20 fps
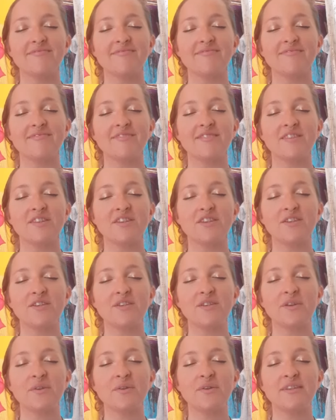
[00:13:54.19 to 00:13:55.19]
And
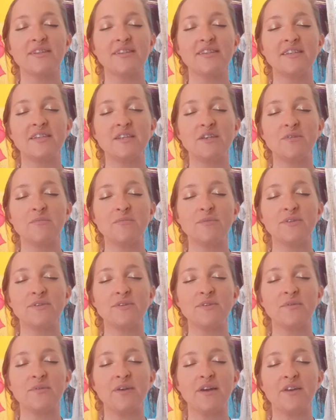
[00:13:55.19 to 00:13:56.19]
just go as deep as
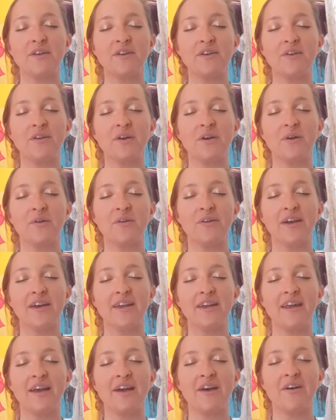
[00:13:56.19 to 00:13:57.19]
you're ready to go
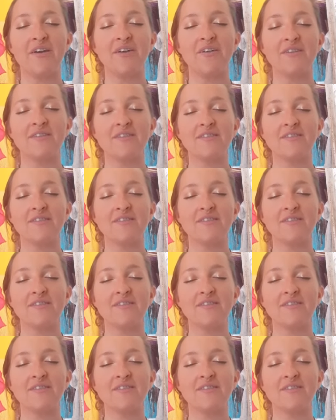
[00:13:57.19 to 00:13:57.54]
right now.